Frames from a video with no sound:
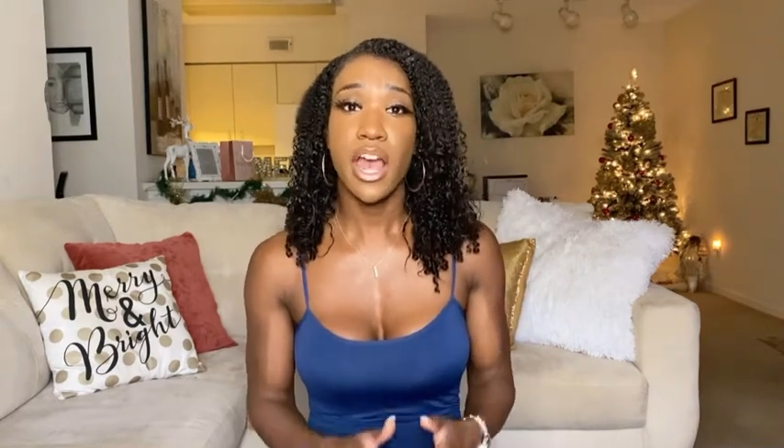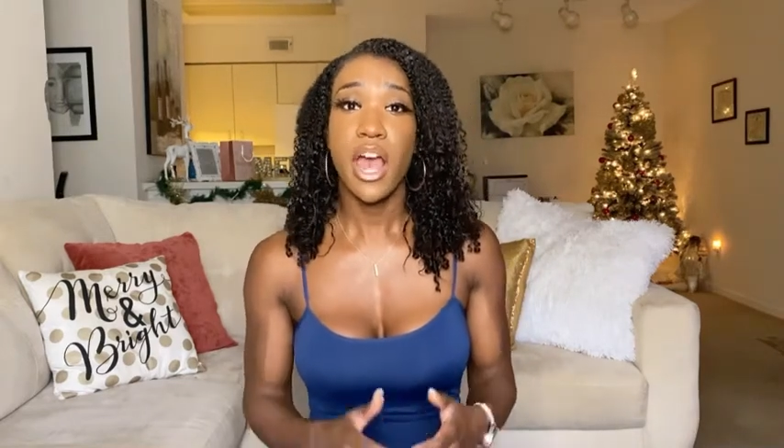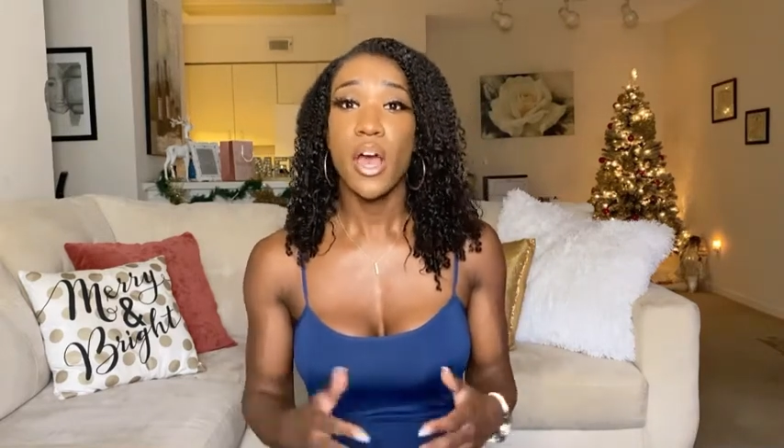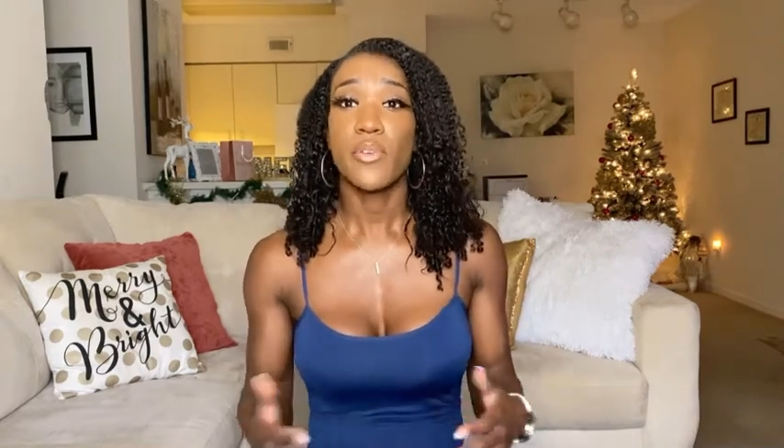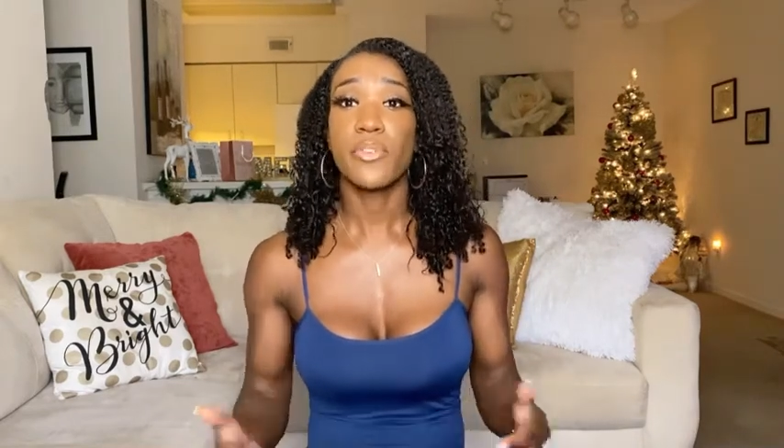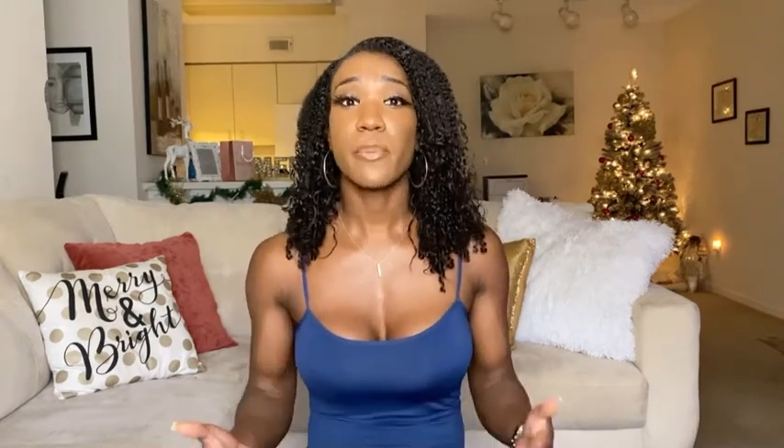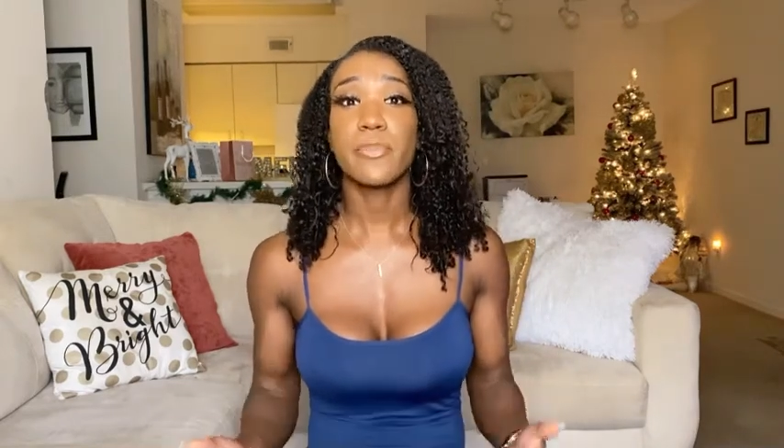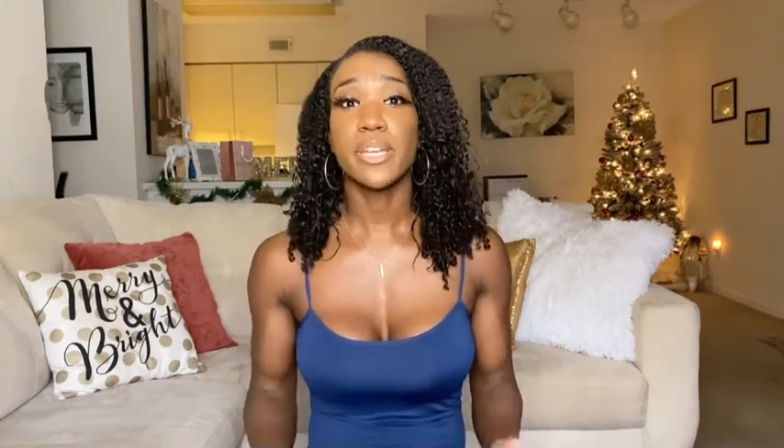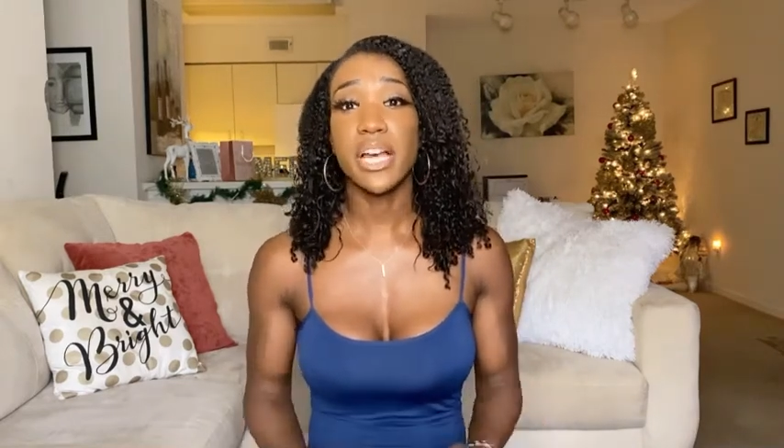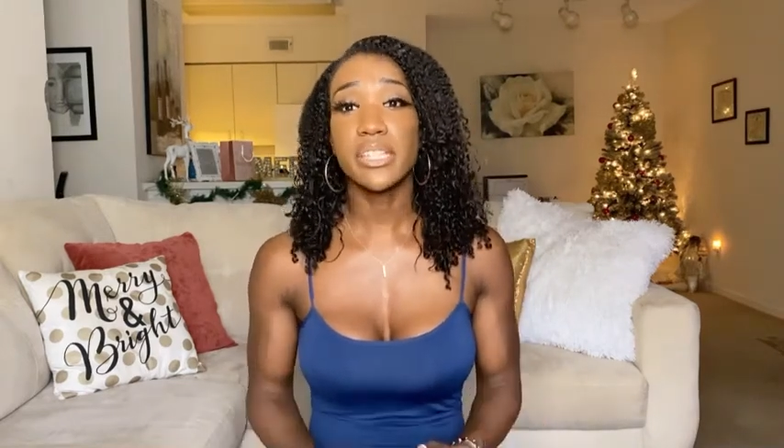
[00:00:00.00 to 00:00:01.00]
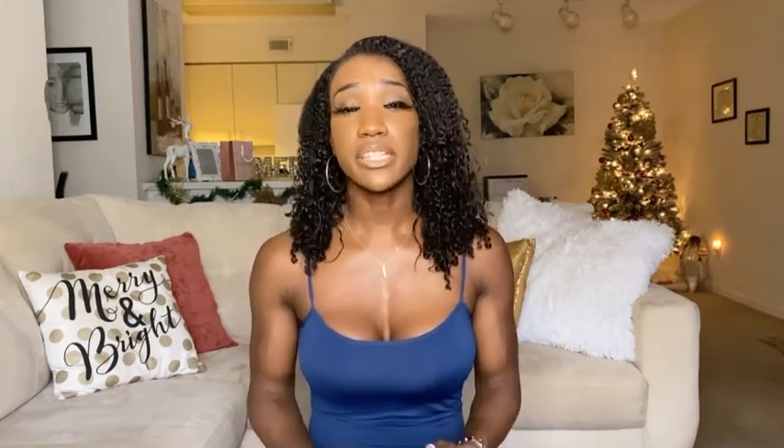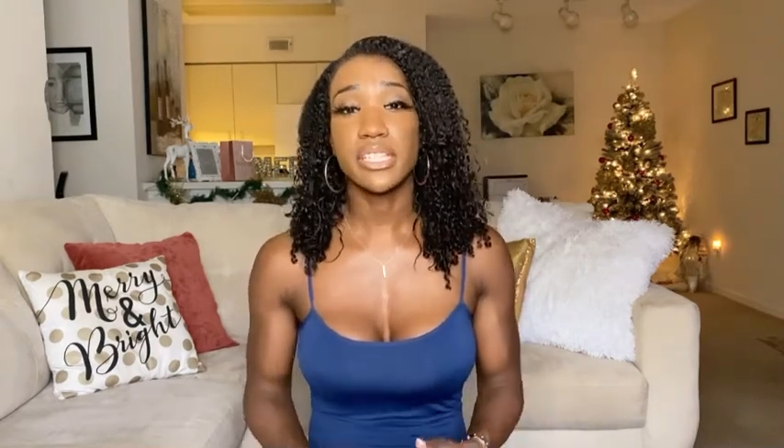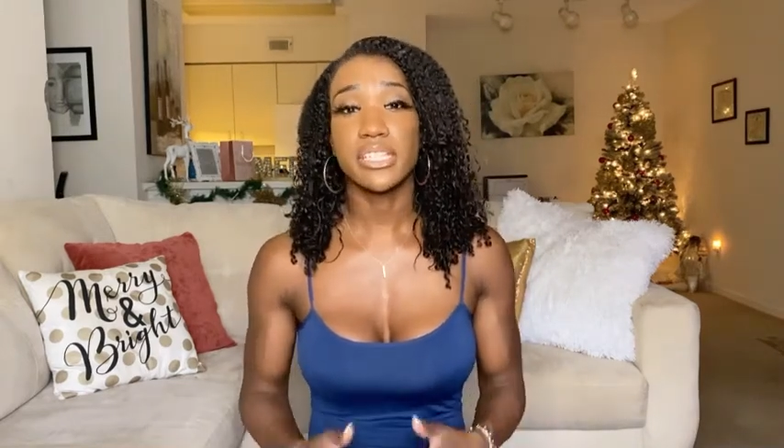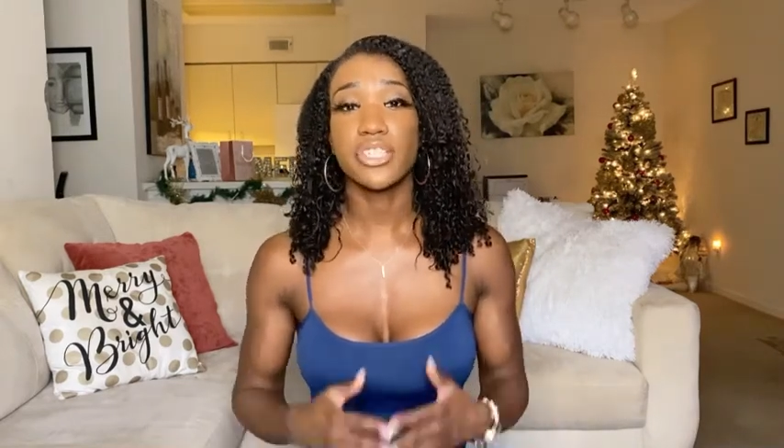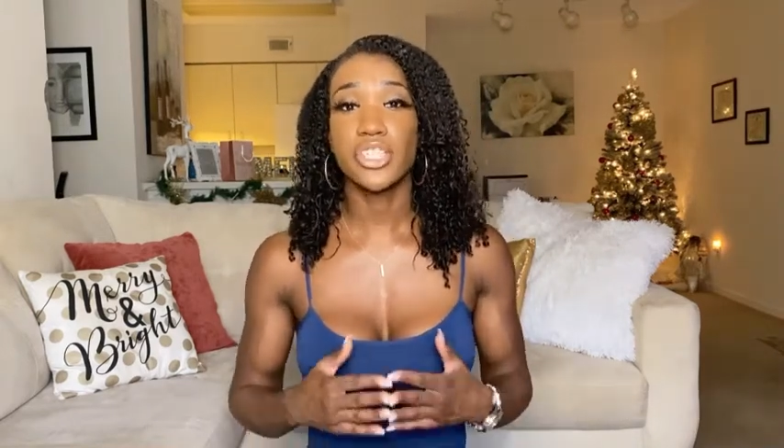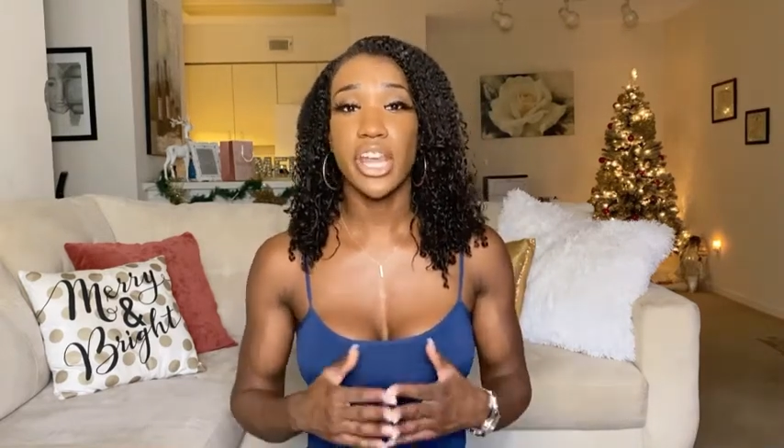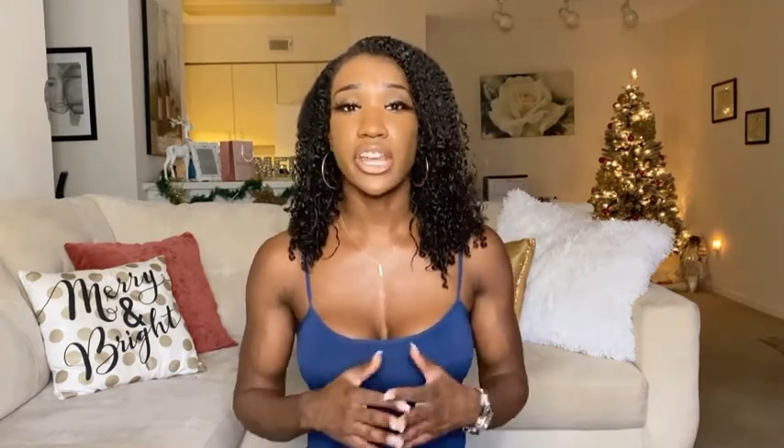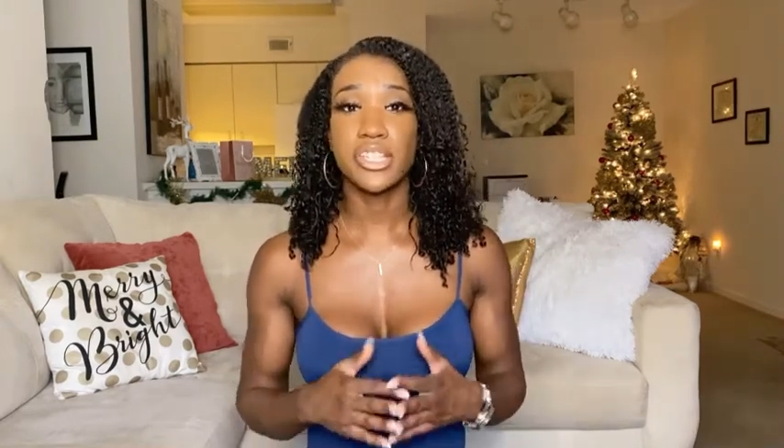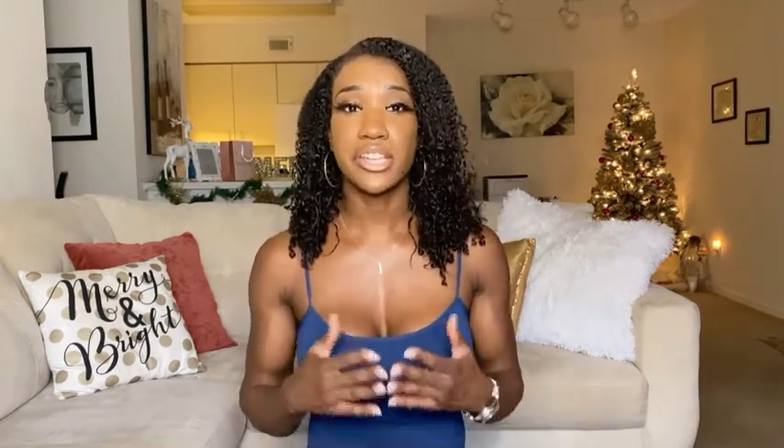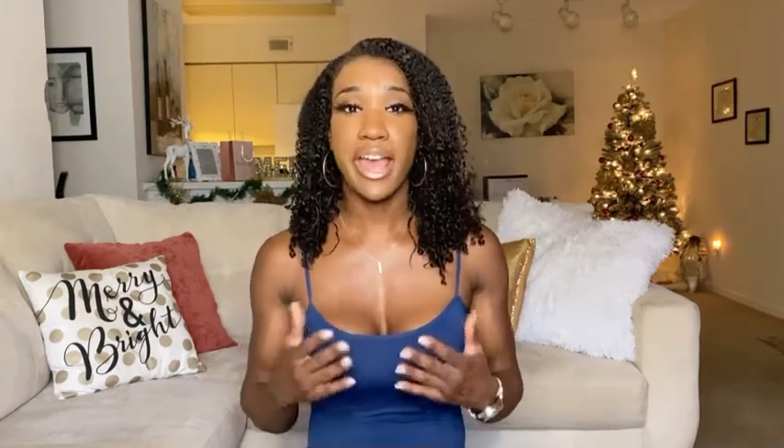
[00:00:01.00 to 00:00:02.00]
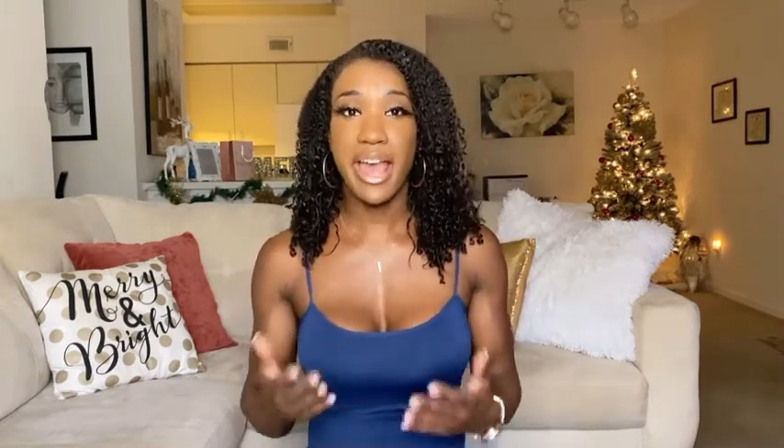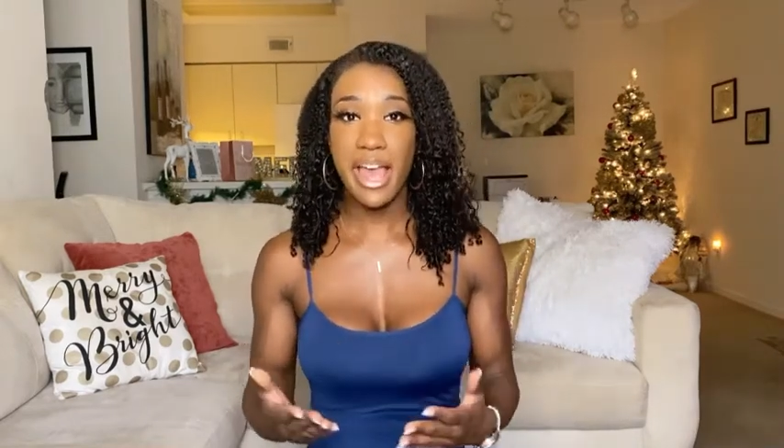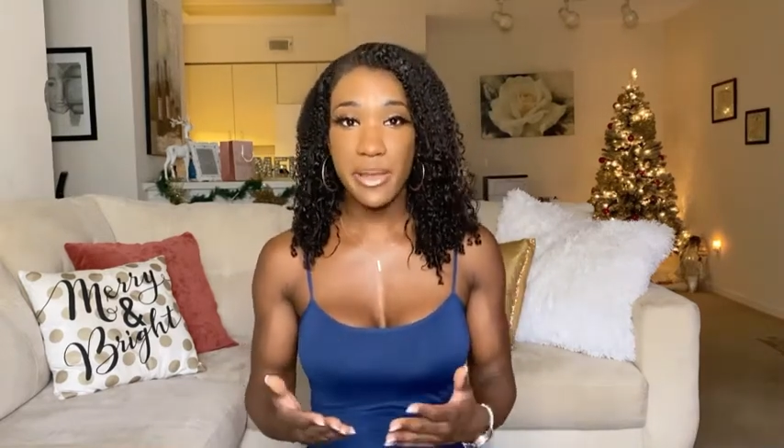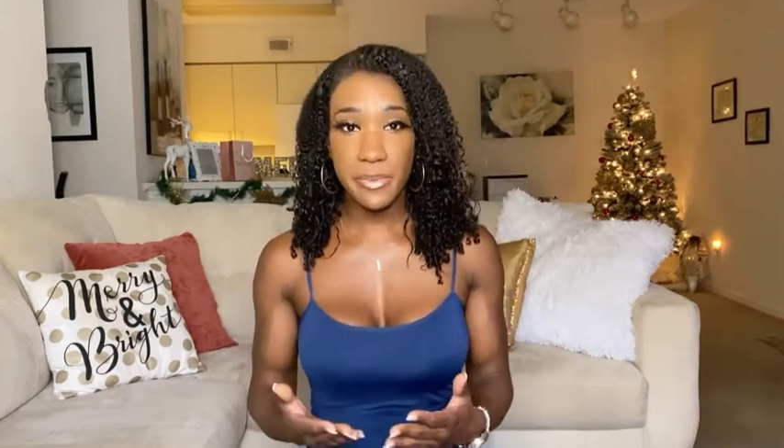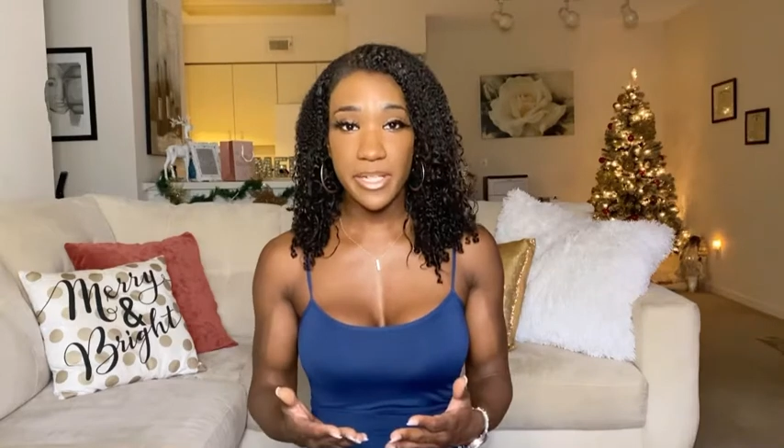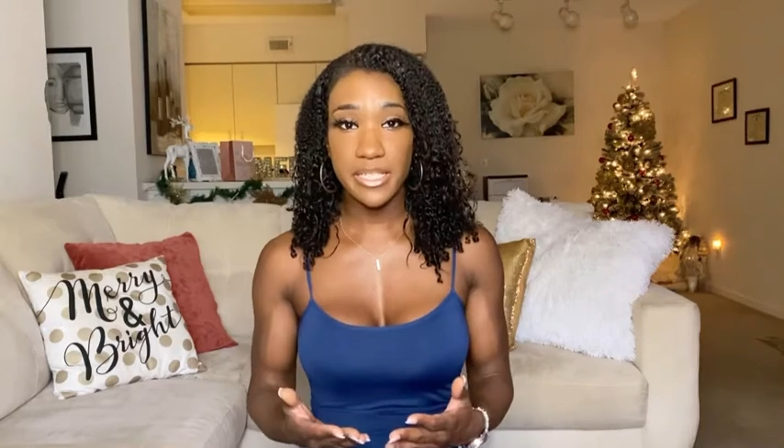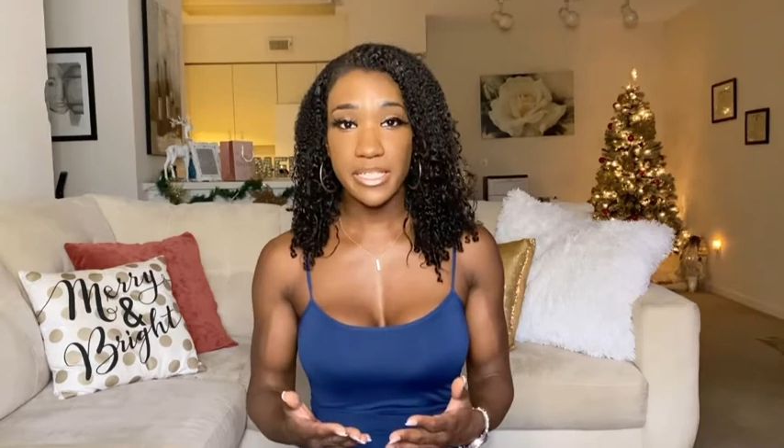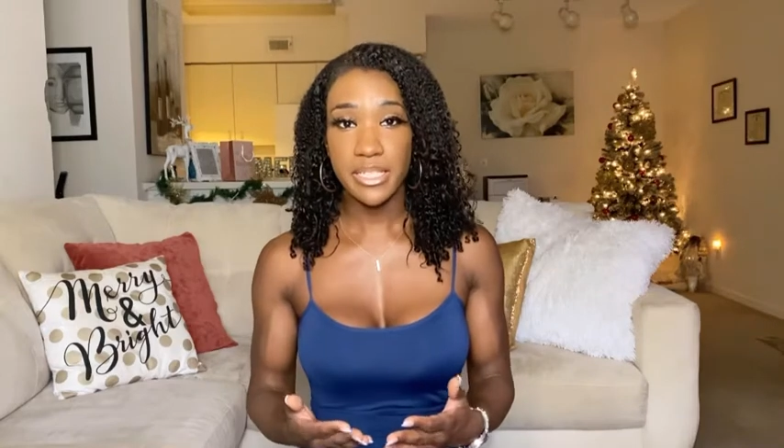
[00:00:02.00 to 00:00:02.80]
from nothing to change habits.